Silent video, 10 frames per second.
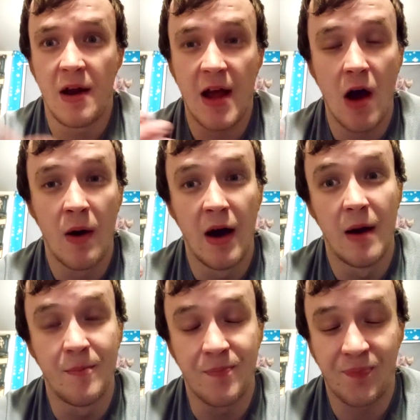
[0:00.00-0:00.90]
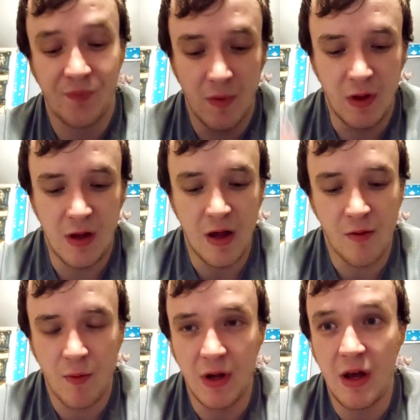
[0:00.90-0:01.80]
Now,
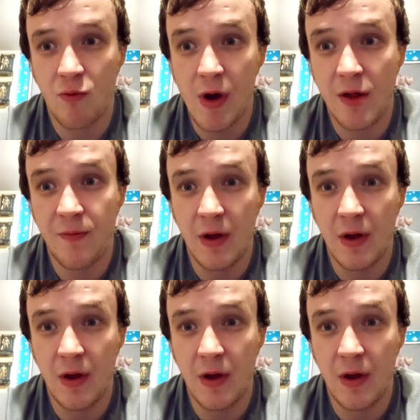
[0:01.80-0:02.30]
these rest